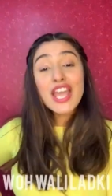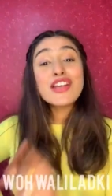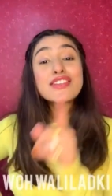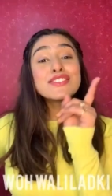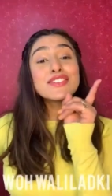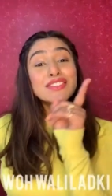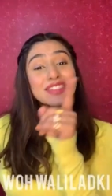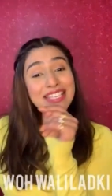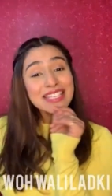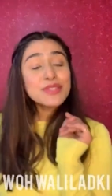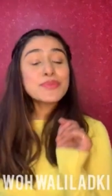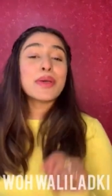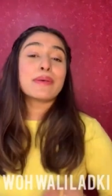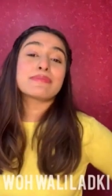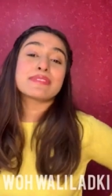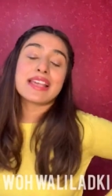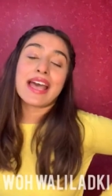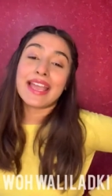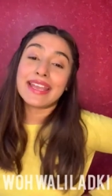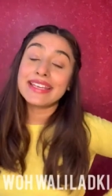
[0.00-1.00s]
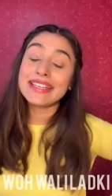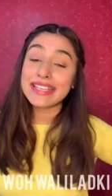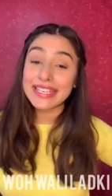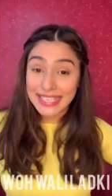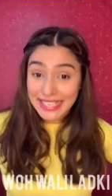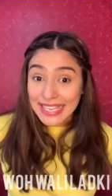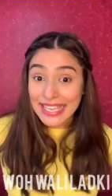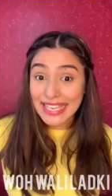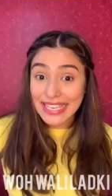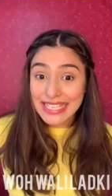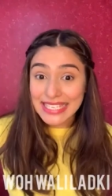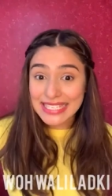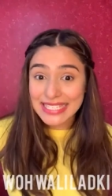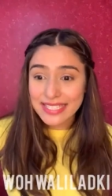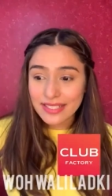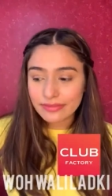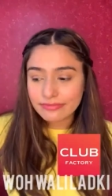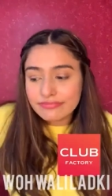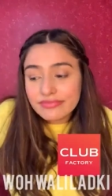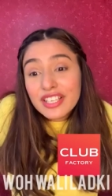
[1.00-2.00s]
So this website is
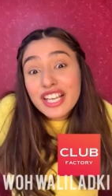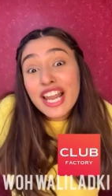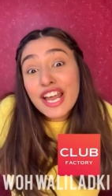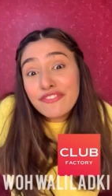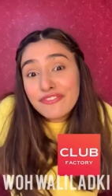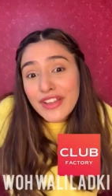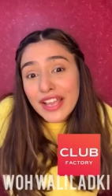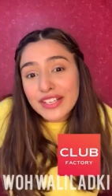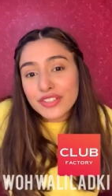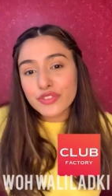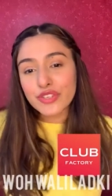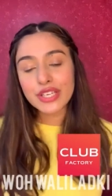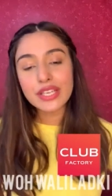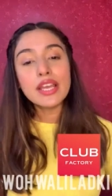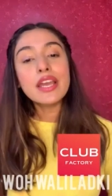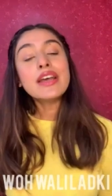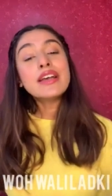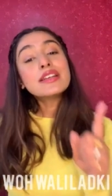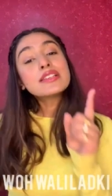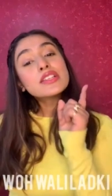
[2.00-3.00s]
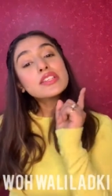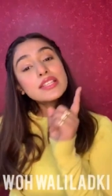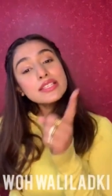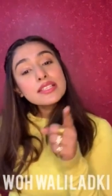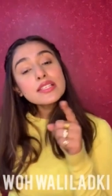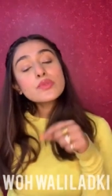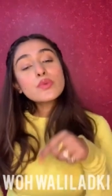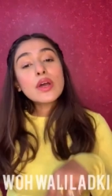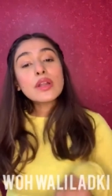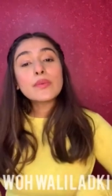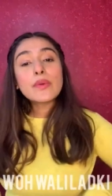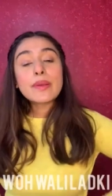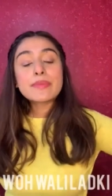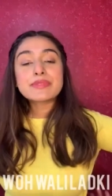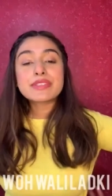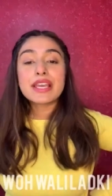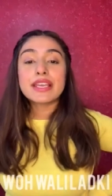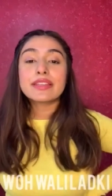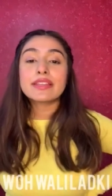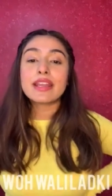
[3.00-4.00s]
Club Factory. So this is one
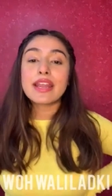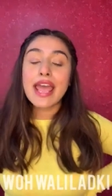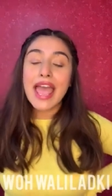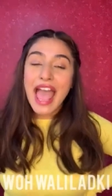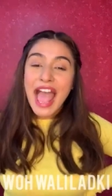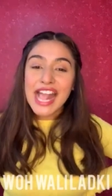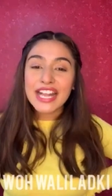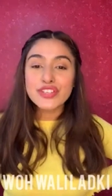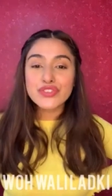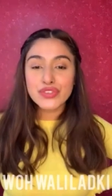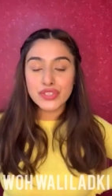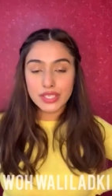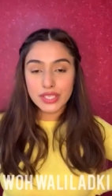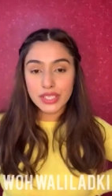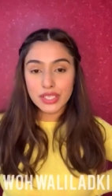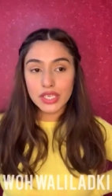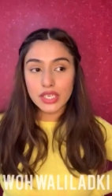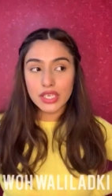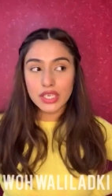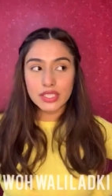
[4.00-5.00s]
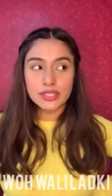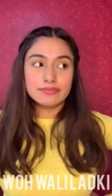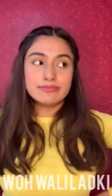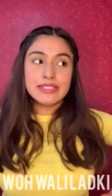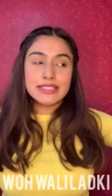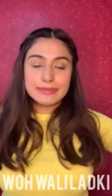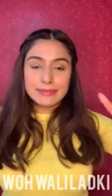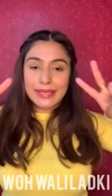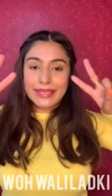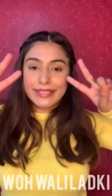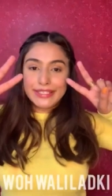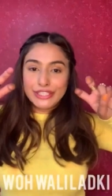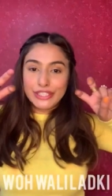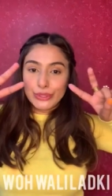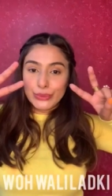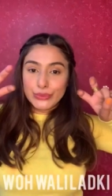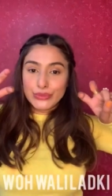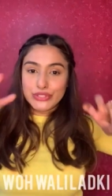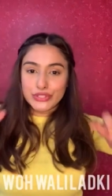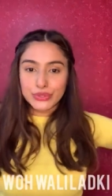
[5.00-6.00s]
website that I actually is my
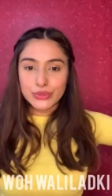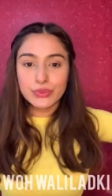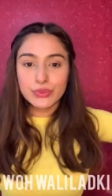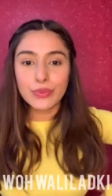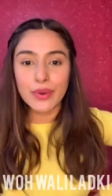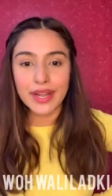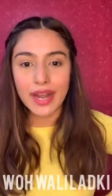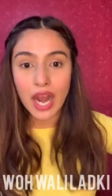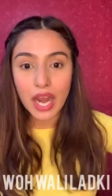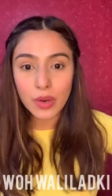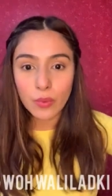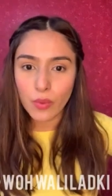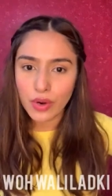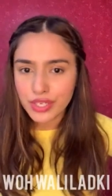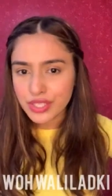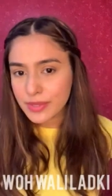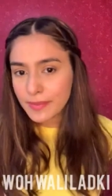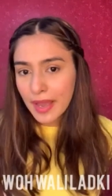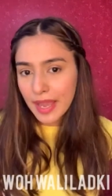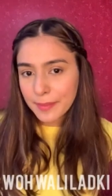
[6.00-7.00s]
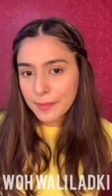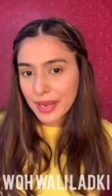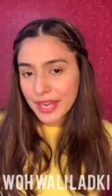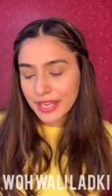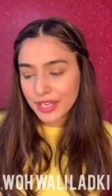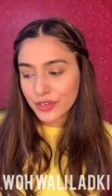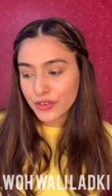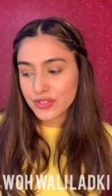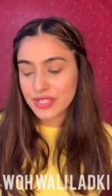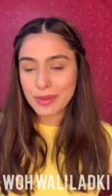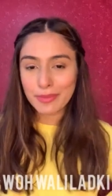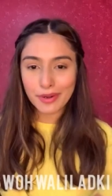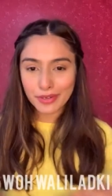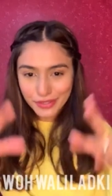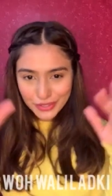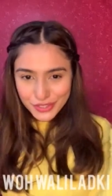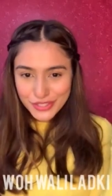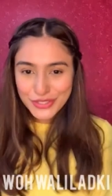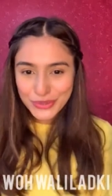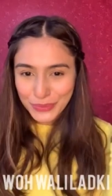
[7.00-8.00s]
go-to when I want to buy my inners, and I'm
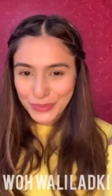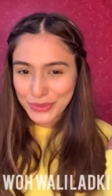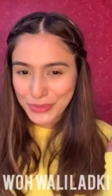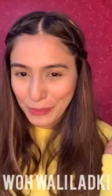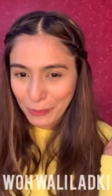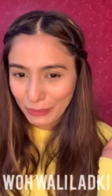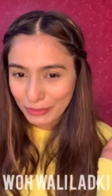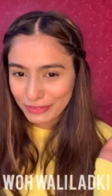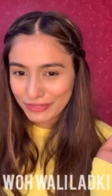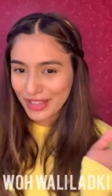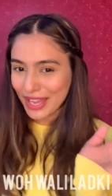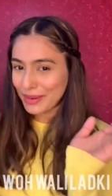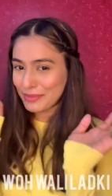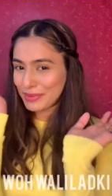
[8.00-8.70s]
going to show you all of that